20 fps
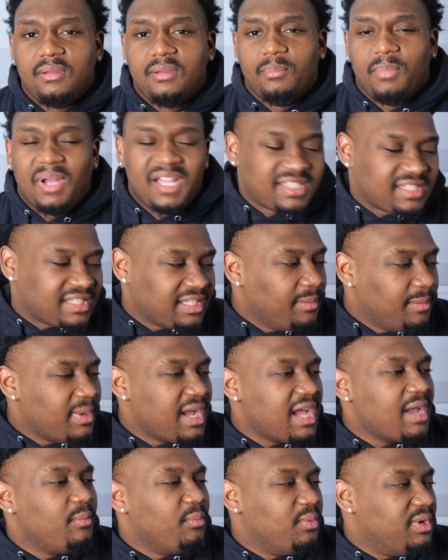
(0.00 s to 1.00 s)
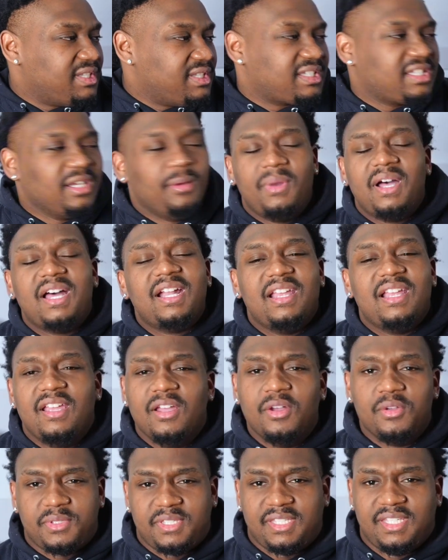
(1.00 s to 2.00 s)
By what somebody
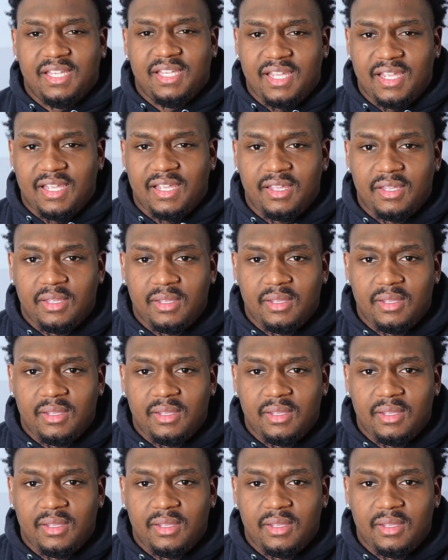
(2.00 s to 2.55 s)
else said.